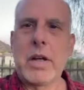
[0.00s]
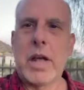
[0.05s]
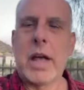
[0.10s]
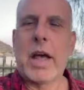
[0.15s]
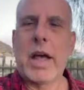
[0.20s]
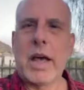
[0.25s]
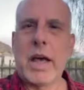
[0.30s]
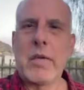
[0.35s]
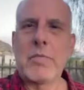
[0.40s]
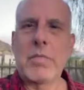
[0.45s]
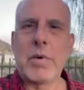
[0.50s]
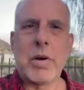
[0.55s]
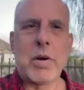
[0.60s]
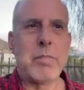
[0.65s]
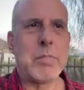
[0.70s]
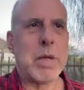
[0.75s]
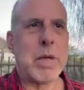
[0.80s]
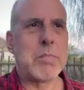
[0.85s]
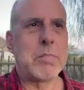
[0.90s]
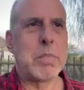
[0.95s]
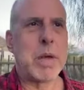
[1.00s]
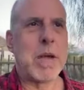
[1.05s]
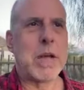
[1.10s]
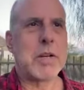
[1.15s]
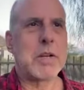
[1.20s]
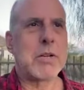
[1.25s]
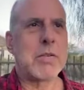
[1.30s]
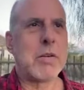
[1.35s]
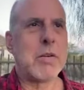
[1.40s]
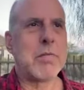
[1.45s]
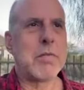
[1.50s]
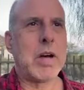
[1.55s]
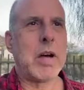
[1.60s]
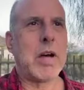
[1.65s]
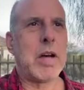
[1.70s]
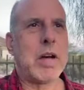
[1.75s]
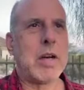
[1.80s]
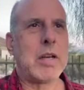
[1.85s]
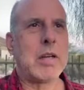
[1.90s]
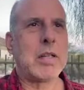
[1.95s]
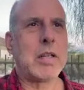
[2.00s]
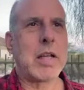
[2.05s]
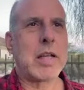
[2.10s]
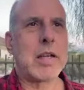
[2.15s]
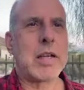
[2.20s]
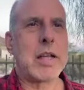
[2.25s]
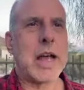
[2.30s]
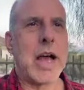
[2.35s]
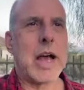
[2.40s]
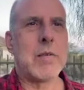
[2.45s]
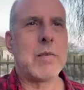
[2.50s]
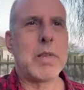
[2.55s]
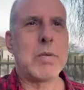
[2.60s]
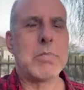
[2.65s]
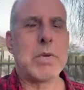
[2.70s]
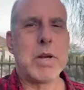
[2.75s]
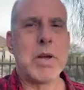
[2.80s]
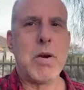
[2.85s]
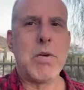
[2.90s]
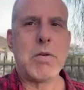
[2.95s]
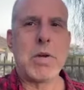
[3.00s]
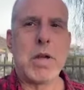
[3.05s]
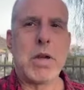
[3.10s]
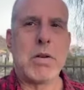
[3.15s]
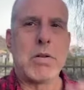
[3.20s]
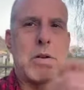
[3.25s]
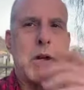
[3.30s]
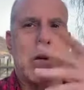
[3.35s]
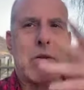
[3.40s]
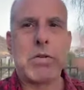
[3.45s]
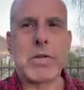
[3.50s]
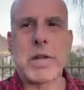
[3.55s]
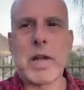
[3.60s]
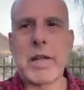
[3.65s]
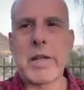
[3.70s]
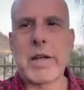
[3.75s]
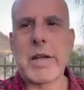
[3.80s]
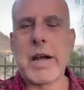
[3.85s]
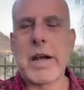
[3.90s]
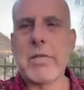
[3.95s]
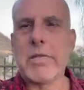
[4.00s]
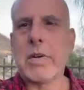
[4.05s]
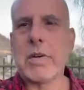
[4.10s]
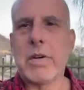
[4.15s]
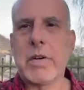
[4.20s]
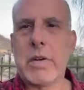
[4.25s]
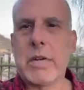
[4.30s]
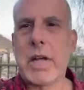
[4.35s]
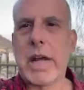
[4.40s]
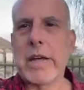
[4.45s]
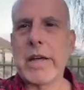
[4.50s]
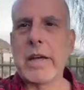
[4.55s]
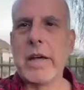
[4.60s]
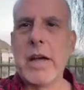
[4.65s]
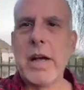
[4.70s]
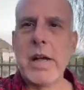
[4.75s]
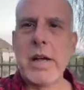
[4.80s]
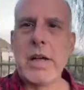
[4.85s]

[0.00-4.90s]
and put a big picture of a uh, like a guy with a Pinocchio nose on the cover, like.